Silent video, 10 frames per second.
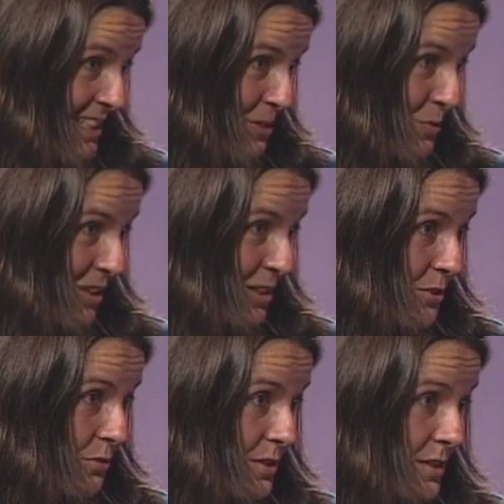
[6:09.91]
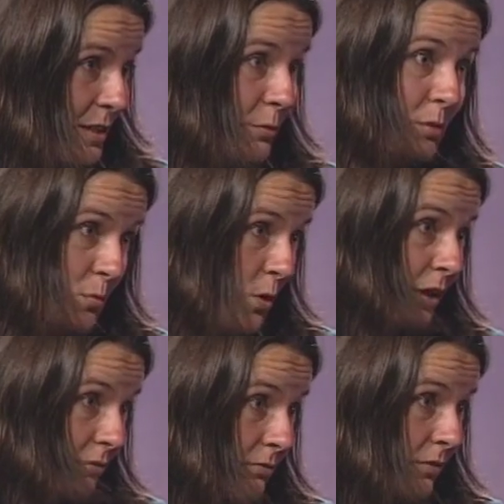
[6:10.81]
I would like to say a bit
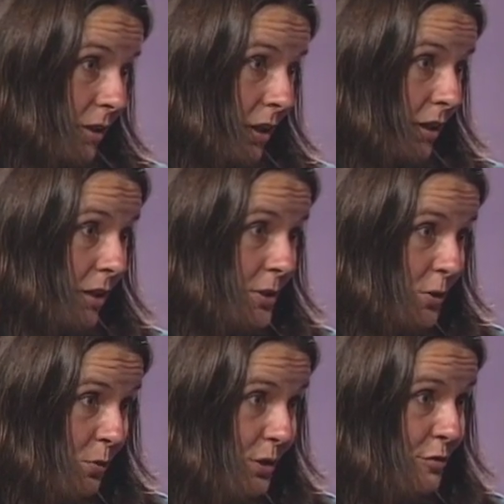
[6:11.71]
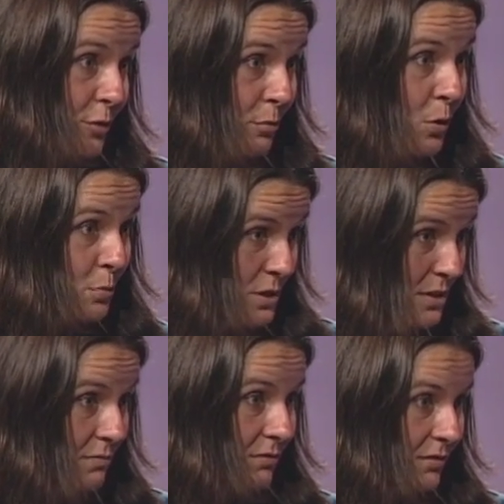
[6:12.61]
more. Can you hold it for a moment?